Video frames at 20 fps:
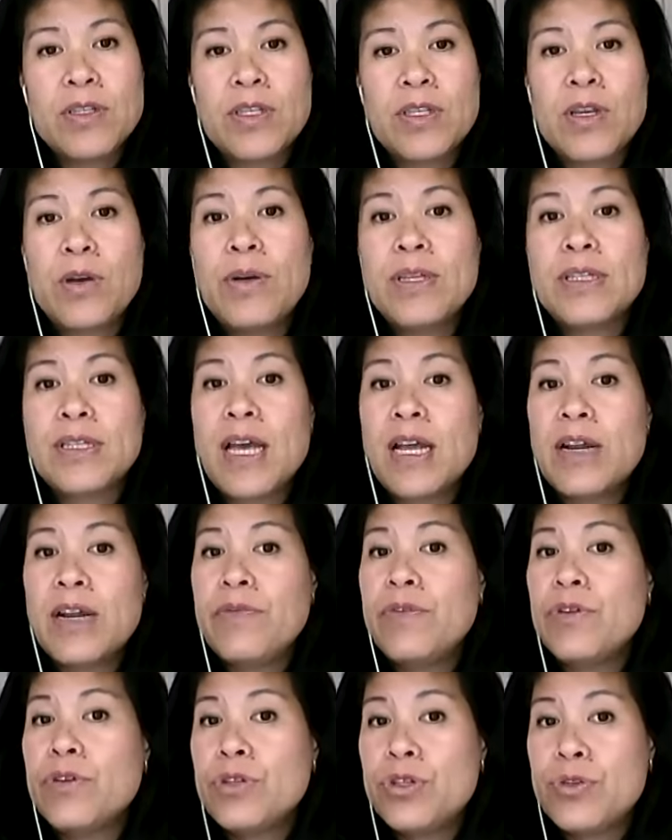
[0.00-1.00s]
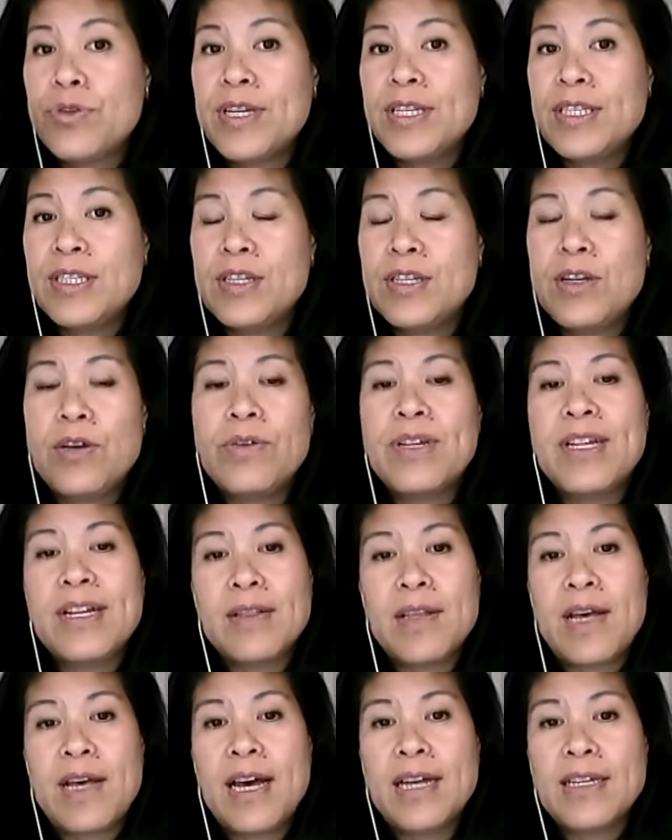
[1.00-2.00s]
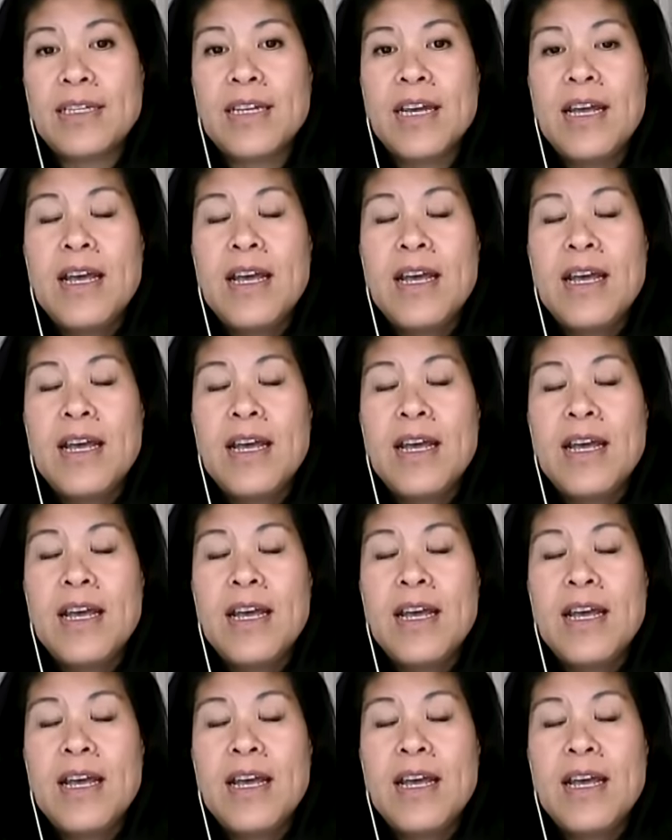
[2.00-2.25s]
so it's kind of your choice. You don't need a lot.